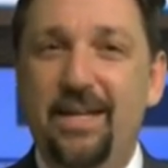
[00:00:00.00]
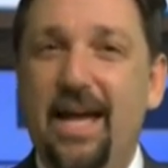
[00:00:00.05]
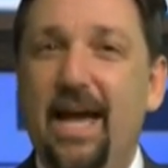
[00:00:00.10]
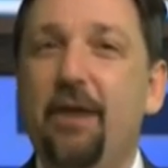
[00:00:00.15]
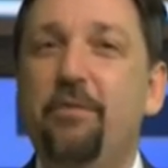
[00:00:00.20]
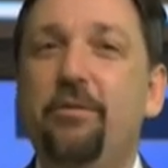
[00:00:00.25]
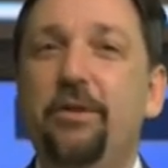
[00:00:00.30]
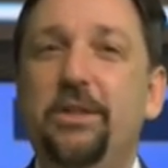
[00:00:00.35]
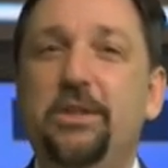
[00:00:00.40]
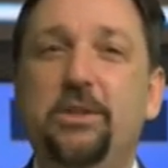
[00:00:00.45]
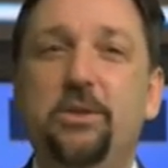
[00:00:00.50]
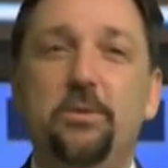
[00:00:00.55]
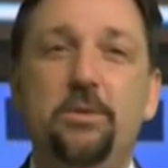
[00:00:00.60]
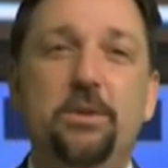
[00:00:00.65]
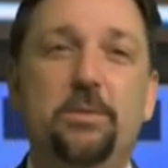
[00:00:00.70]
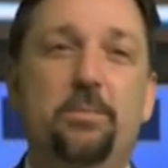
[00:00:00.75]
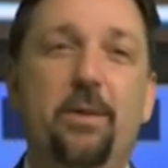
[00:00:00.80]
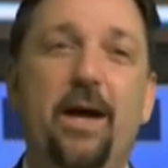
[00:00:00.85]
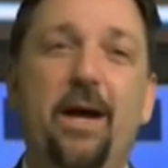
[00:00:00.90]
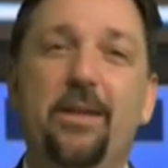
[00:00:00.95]
Every
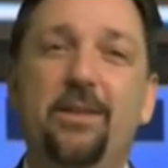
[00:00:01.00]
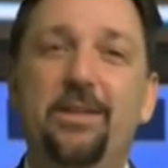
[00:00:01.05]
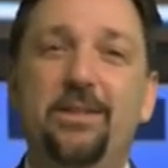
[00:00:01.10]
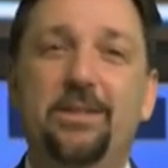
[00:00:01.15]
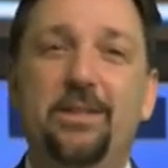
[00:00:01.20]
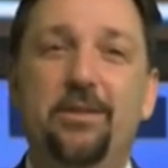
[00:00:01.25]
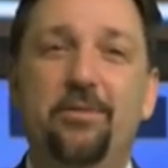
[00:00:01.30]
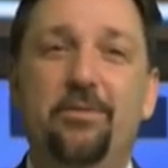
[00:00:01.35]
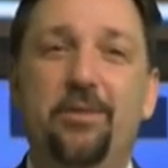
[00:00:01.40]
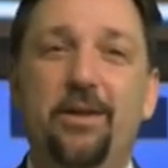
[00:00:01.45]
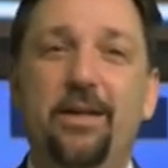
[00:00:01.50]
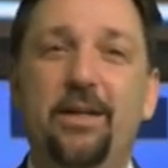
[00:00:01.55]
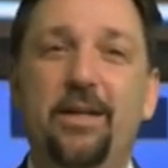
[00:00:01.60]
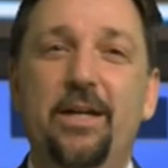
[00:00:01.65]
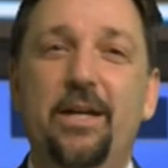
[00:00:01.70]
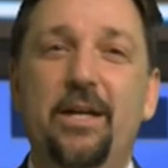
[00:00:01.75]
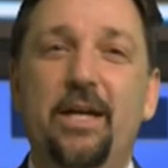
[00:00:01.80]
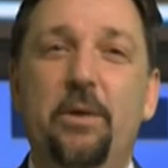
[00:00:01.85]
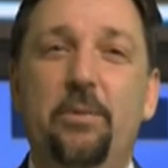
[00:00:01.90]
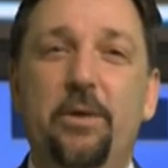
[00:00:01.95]
student's path is different.
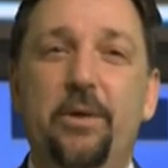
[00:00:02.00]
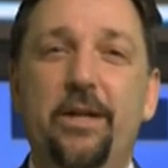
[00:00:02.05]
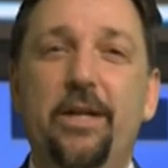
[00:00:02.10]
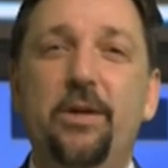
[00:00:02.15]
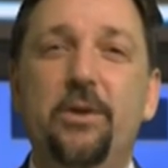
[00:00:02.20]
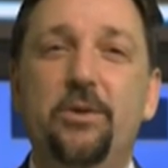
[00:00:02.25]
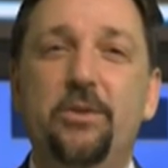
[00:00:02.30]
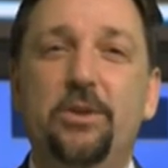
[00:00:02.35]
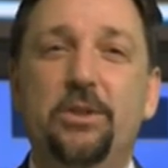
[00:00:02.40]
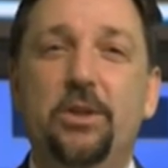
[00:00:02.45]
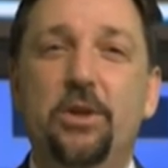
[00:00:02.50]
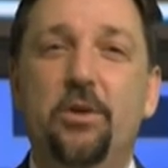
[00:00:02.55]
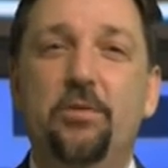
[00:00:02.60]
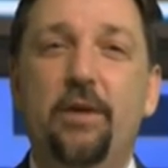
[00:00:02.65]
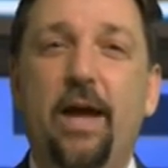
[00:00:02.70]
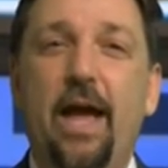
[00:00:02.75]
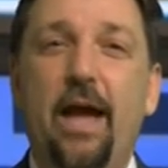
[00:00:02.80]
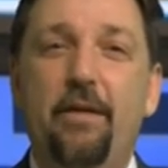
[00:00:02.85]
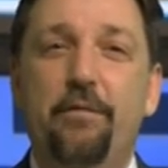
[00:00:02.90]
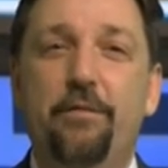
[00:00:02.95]
We are here to serve
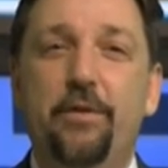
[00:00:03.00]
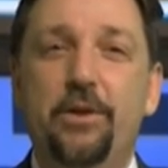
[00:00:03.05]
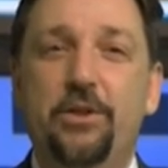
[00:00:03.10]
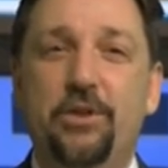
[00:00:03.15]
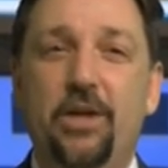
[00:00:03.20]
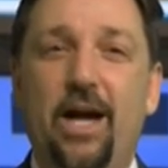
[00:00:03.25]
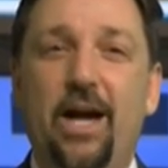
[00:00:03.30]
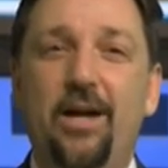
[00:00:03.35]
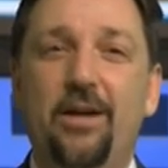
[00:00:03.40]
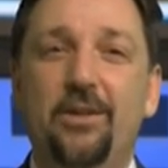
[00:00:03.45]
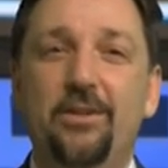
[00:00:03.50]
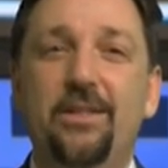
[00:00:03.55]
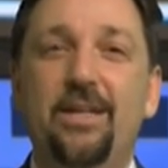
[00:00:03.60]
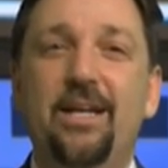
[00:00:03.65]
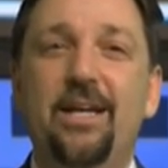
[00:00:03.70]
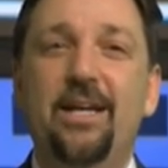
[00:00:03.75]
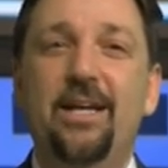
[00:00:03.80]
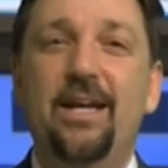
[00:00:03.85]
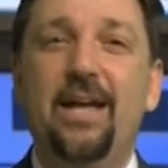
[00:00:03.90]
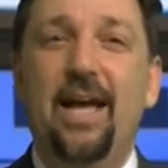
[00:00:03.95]
every child,
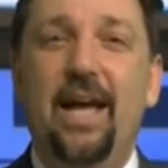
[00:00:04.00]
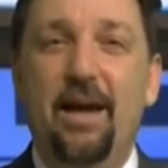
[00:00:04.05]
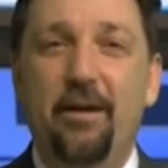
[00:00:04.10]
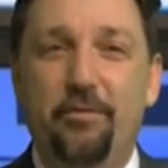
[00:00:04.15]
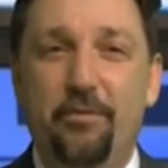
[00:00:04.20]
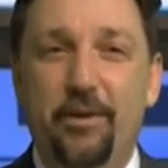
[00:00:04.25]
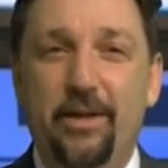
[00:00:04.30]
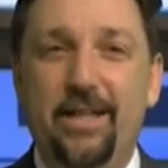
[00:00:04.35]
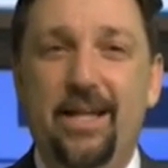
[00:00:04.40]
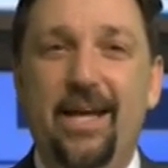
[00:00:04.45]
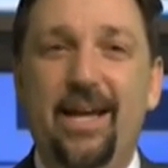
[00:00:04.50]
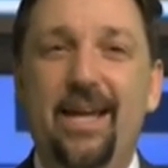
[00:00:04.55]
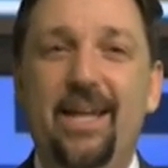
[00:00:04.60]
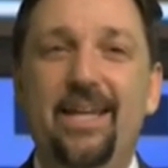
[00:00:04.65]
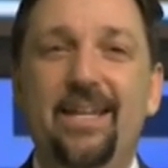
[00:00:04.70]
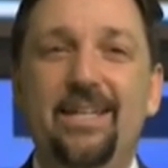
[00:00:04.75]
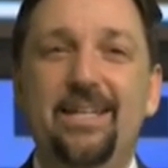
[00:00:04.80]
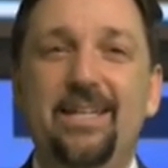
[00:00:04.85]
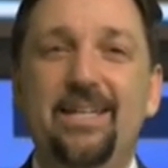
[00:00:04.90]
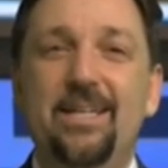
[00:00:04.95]
every day.
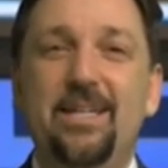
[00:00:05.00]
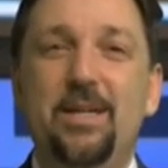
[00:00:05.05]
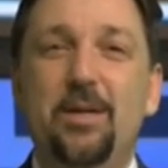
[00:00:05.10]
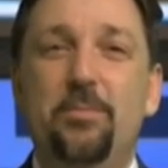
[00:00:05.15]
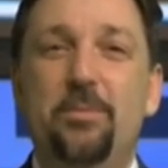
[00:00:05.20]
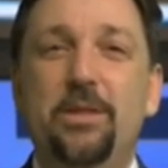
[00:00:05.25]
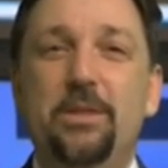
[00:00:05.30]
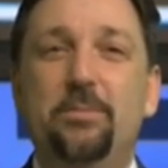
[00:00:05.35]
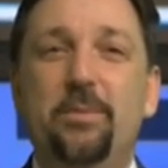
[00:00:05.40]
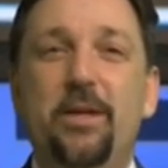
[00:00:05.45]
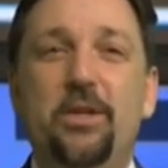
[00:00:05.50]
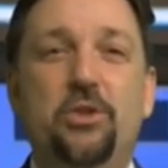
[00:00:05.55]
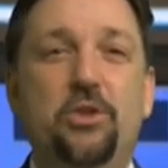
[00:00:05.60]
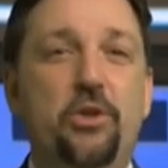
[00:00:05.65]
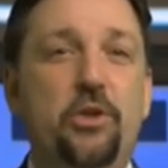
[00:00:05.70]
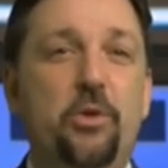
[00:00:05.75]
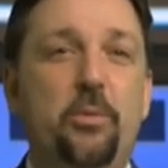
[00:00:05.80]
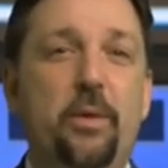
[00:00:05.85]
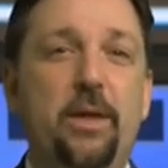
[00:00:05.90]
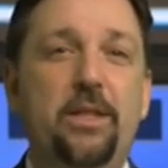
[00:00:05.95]
Please make
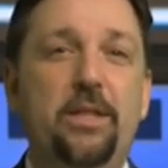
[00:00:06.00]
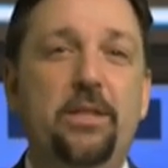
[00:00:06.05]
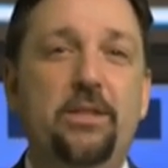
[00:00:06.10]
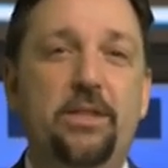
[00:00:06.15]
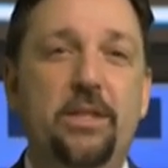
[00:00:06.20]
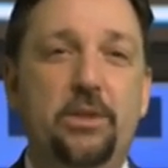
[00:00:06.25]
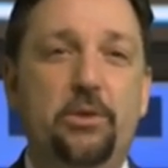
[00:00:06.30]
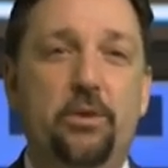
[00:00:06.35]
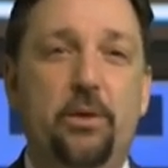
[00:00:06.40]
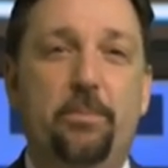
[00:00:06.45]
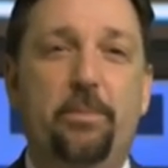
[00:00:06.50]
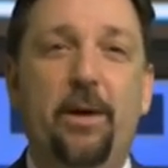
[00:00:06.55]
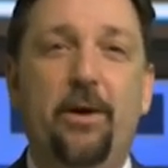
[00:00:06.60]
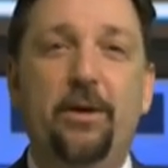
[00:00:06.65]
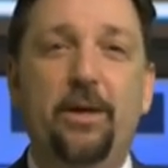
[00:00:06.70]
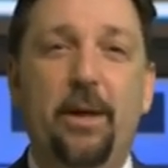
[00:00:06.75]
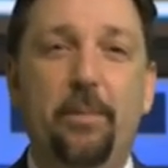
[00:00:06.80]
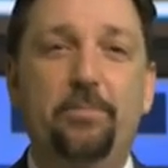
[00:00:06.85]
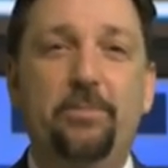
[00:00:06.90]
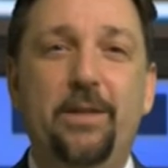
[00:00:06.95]
sure you read the district
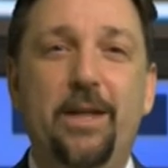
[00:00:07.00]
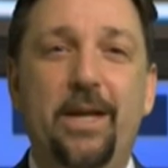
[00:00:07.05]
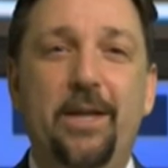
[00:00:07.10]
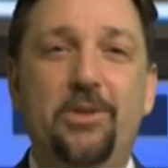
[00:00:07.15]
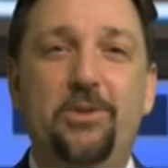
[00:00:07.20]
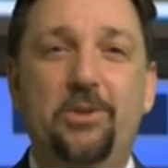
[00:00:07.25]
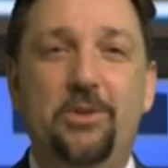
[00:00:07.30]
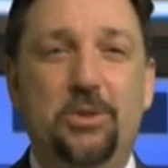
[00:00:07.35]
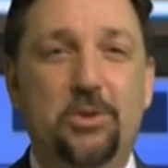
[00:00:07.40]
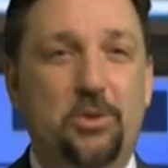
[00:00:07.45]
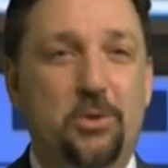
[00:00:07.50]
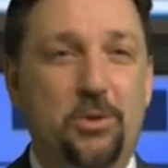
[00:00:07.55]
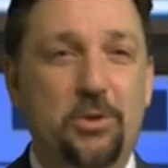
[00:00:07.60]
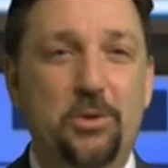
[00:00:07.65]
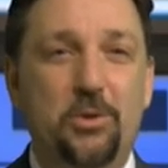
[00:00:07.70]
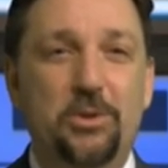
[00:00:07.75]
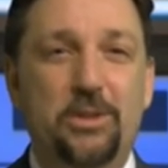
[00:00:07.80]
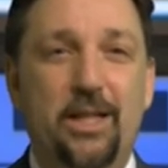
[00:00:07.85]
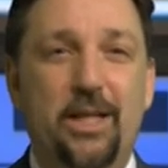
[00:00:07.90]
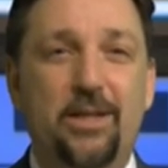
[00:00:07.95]
parent updates, your school
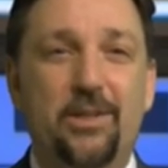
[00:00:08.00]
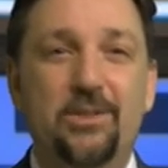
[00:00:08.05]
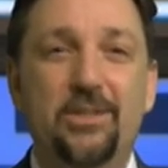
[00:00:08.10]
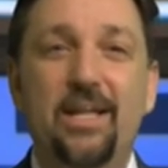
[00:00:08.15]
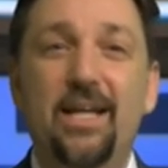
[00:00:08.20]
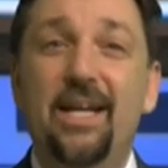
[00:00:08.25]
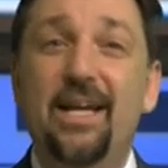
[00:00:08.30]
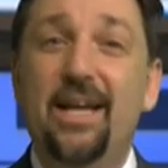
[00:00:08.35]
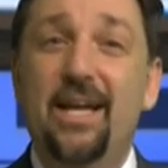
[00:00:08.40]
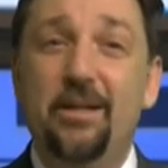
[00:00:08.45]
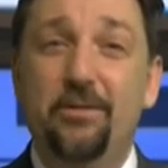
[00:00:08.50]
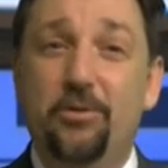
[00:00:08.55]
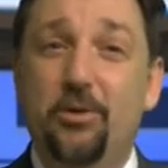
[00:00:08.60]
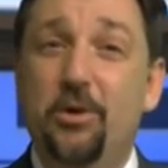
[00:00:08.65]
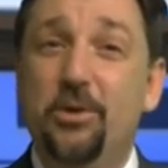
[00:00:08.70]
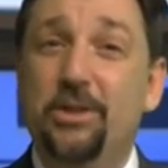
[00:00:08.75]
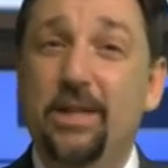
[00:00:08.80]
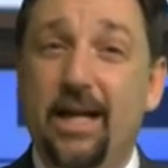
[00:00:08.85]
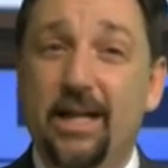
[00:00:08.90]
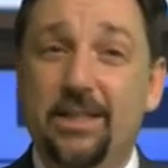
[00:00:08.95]
newsletters, and of
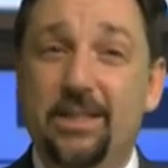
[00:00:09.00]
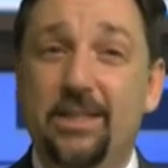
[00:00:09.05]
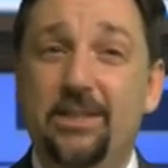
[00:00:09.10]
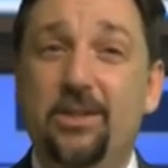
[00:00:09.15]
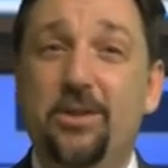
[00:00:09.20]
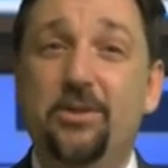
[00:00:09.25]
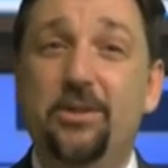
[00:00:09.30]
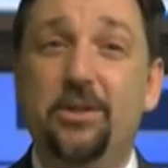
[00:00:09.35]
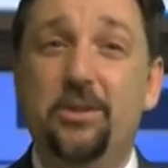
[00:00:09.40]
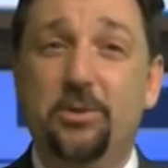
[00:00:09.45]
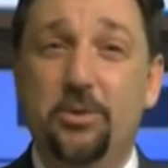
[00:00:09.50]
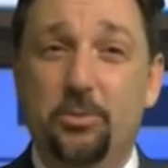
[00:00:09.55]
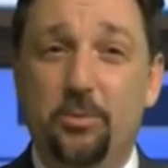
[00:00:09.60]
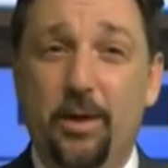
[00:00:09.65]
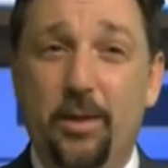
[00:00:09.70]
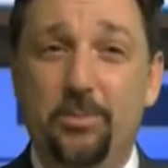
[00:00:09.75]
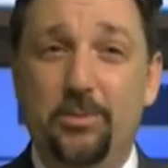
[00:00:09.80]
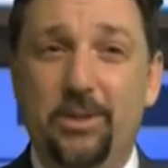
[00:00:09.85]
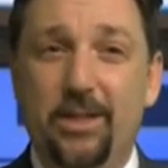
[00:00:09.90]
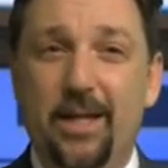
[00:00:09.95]
course access our district
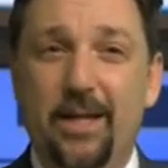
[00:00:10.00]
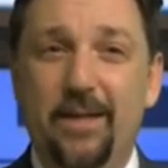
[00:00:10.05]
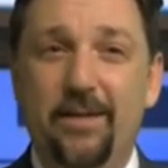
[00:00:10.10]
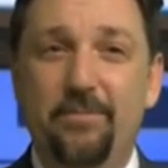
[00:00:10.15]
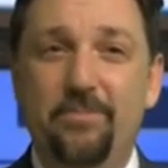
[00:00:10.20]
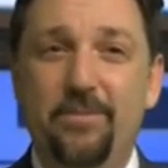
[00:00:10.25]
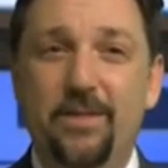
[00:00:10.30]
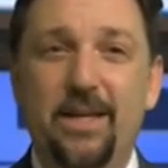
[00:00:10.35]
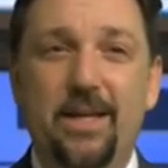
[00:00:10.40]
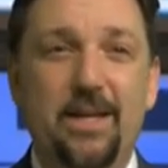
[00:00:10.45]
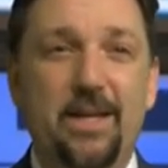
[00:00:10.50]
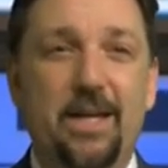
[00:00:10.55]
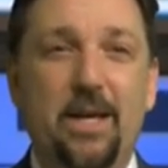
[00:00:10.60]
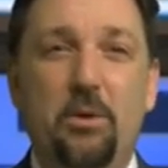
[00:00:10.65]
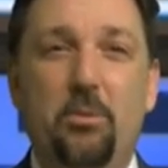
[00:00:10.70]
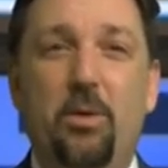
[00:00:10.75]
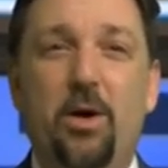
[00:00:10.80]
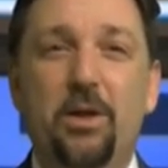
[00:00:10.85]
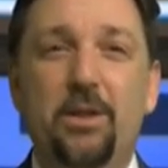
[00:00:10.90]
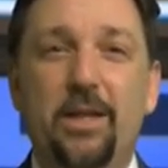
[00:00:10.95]
website.
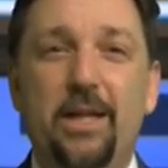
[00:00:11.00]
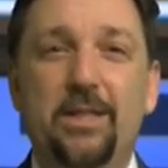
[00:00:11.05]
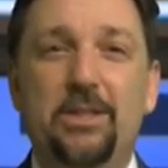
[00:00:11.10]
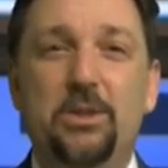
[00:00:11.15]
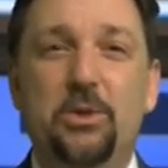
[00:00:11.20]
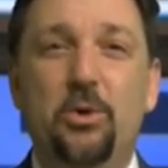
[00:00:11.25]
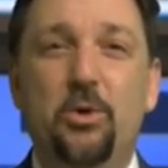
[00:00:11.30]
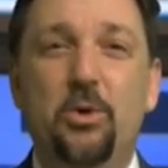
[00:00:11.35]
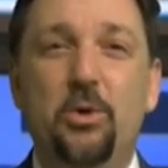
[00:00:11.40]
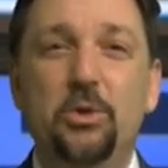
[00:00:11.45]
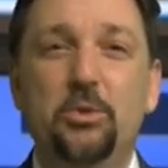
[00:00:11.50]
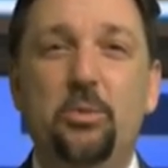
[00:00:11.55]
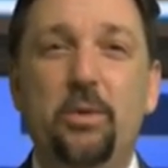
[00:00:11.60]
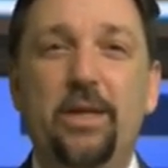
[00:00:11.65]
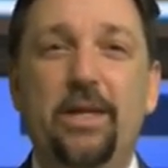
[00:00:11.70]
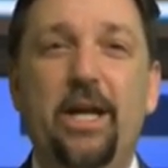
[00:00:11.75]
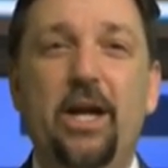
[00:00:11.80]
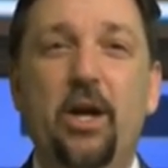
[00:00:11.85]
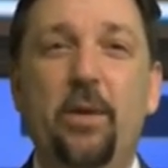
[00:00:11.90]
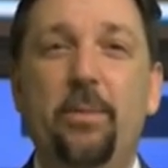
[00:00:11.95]
At Walled Lake Schools, we
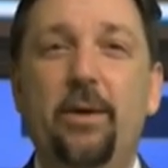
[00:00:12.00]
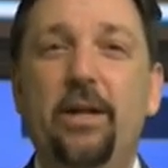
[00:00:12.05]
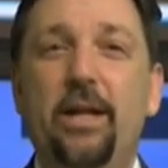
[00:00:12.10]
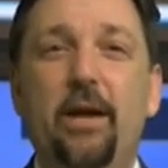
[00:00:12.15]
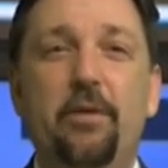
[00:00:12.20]
care about